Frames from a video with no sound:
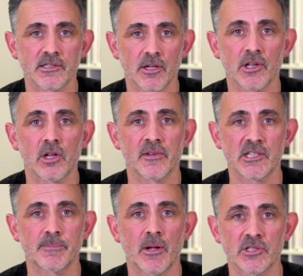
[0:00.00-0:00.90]
so it kind of
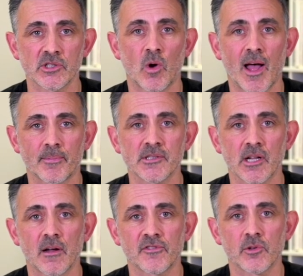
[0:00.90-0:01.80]
exposes what
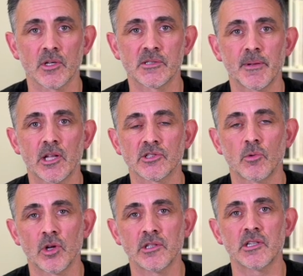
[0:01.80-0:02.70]
happens afterwards, because
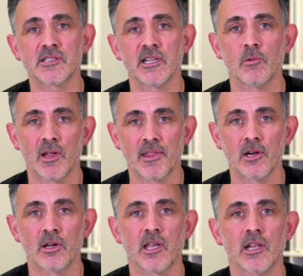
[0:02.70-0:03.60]
I want you to see where
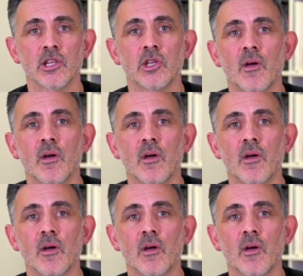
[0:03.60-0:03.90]
they're looking.